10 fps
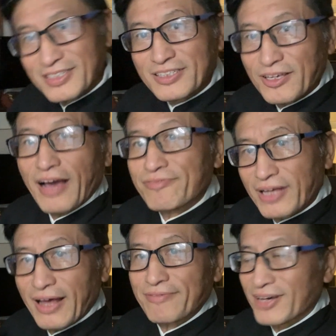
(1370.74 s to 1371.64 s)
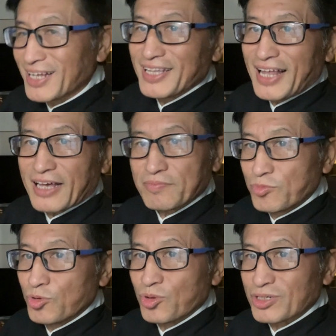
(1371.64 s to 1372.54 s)
you have to have a lot
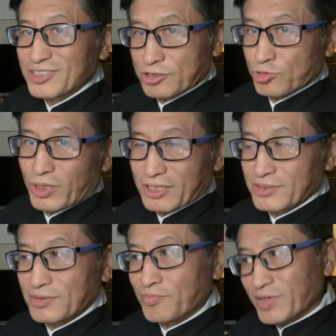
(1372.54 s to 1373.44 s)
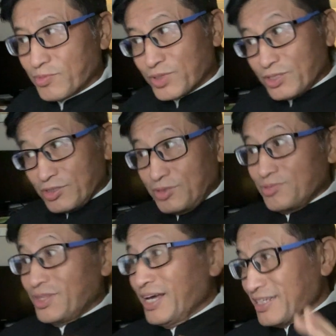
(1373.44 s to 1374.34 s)
more strength. But when you do
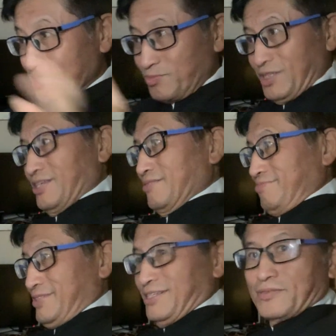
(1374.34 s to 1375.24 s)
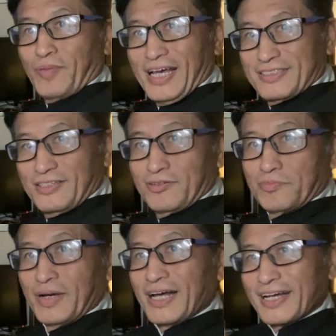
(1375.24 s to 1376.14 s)
this, when he's passing you
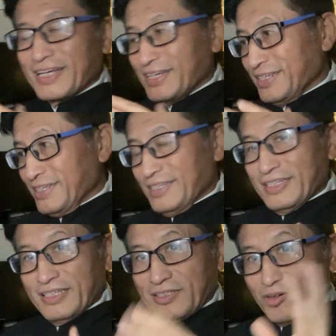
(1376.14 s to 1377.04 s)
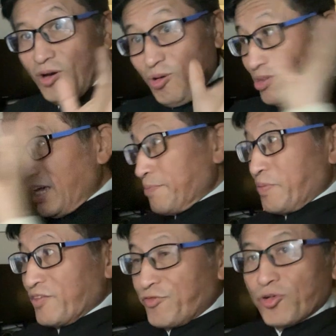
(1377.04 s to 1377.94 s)
by, all that
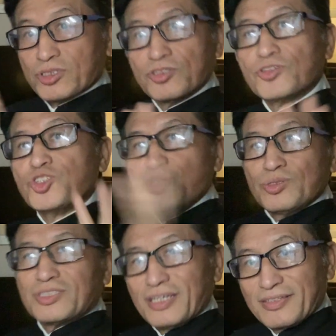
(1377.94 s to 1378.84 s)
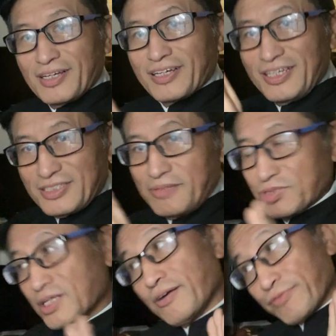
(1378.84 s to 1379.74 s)
big force, you use it against
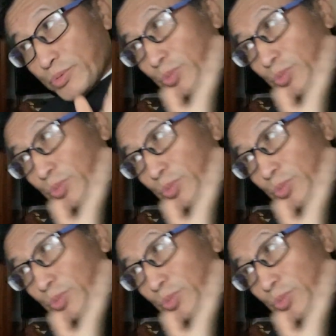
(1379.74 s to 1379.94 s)
himself.